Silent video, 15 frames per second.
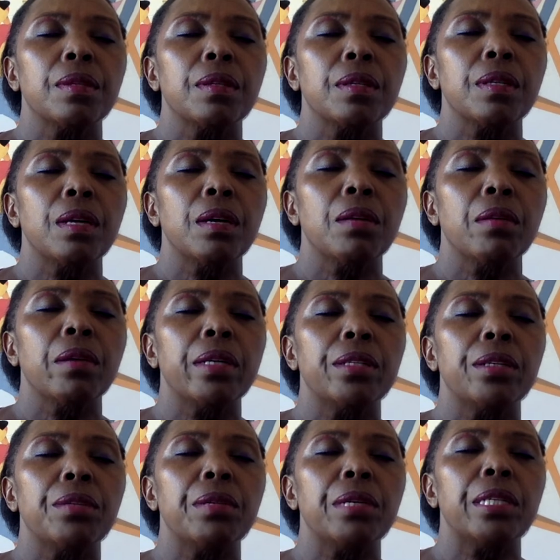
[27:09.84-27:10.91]
Now when you're
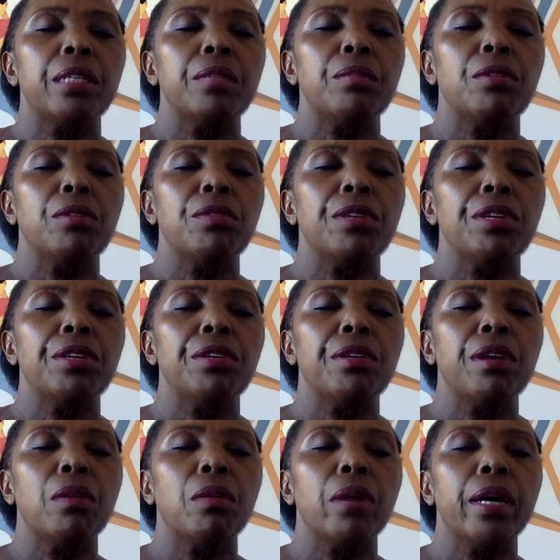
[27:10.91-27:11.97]
ready, moving your
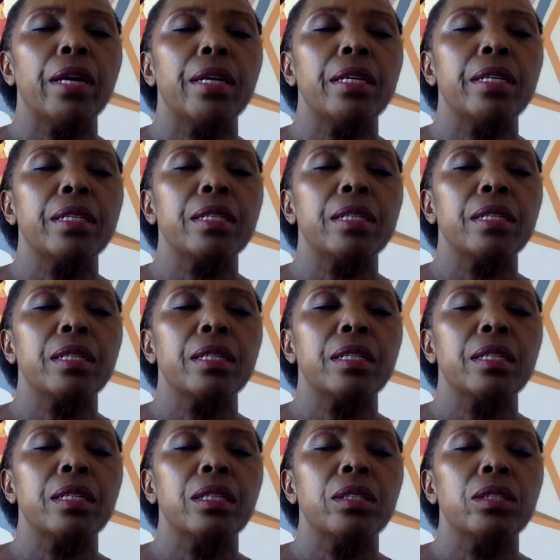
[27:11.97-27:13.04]
awareness
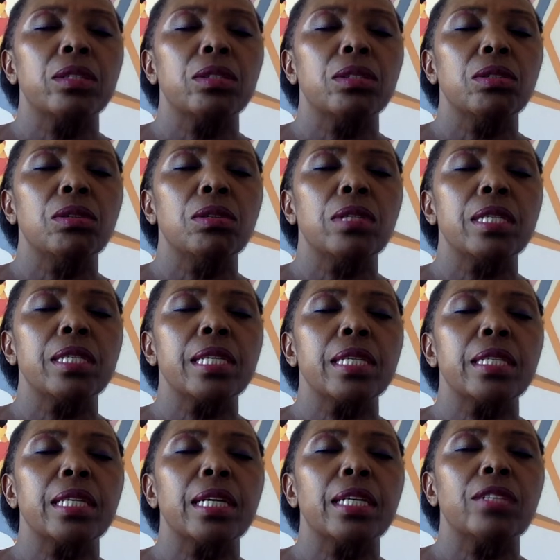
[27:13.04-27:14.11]
to notice the
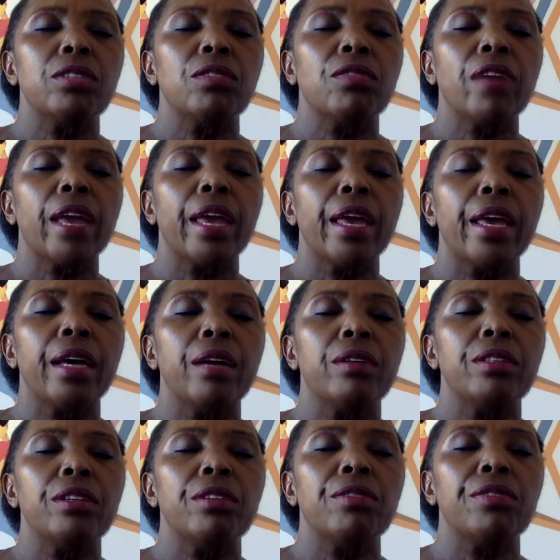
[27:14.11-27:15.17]
touch of air on
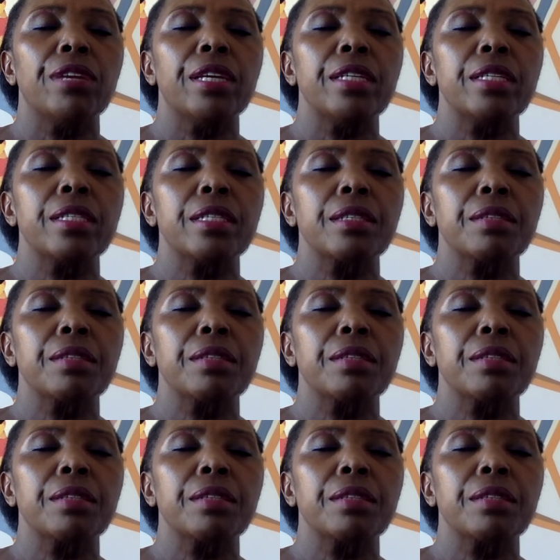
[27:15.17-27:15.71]
your face.